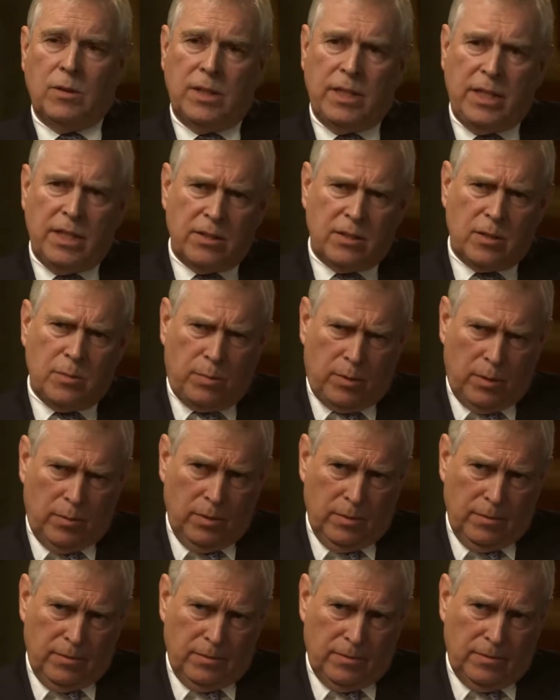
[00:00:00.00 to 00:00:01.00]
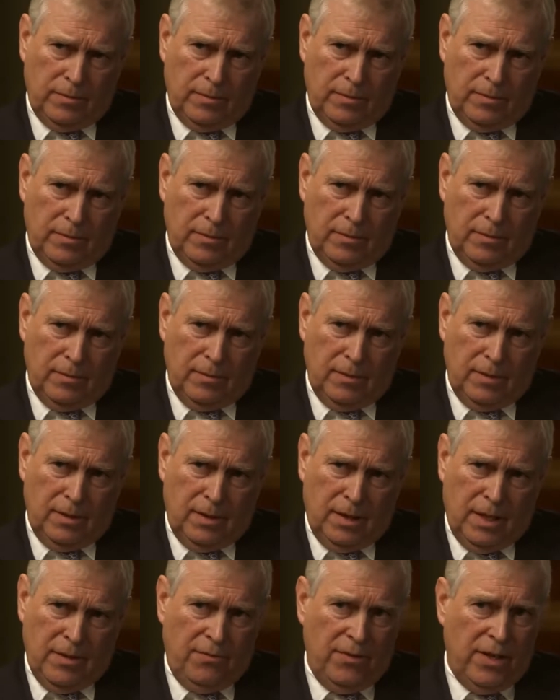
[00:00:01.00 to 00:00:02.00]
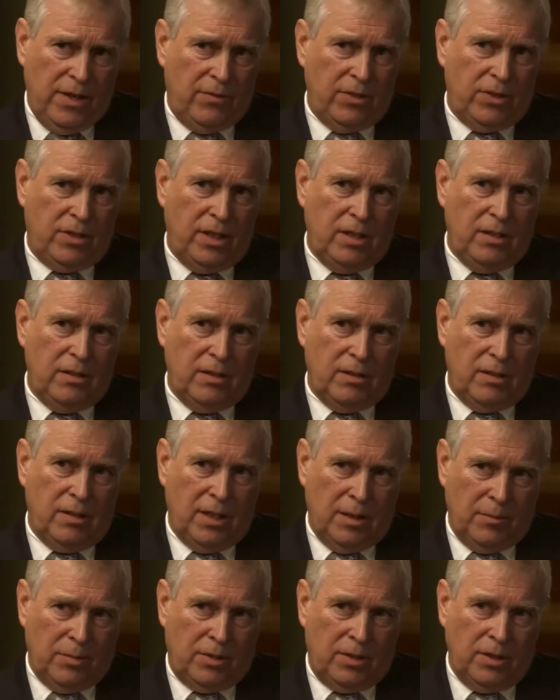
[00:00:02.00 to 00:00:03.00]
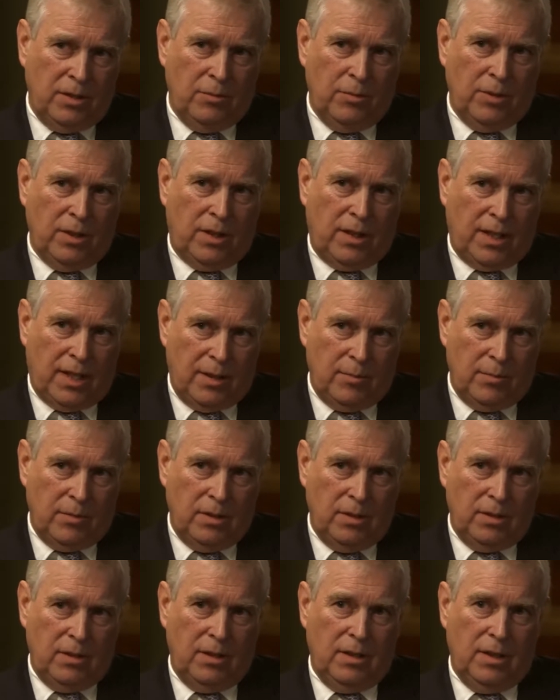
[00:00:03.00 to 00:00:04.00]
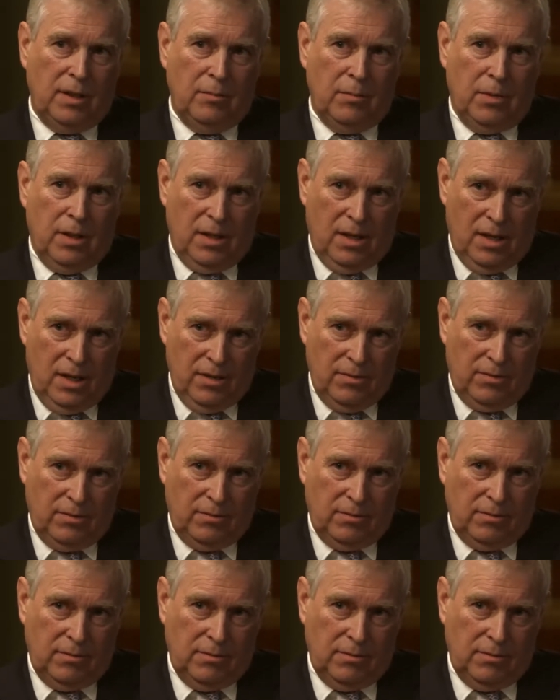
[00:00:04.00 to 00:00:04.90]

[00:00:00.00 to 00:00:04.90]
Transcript: Well, here's the problem. I've never seen Epstein with a camera in my life.